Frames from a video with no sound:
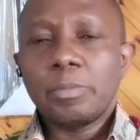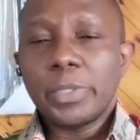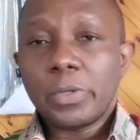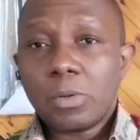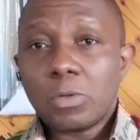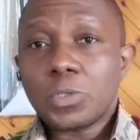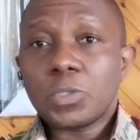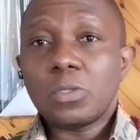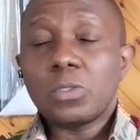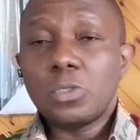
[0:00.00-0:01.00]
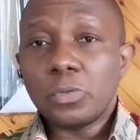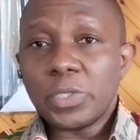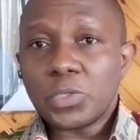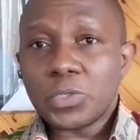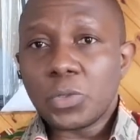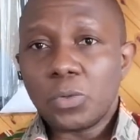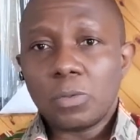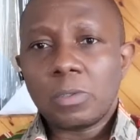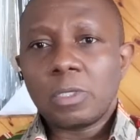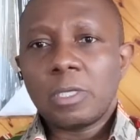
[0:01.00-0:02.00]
because doing so